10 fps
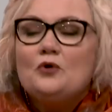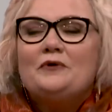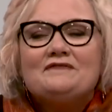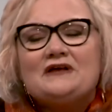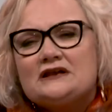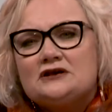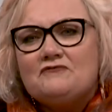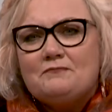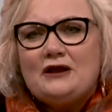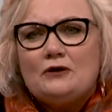We haven't had
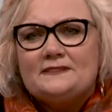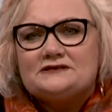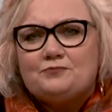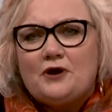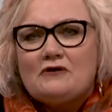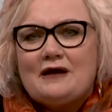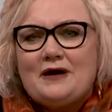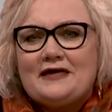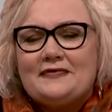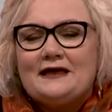enough men on this program,
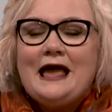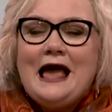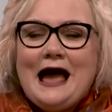I think.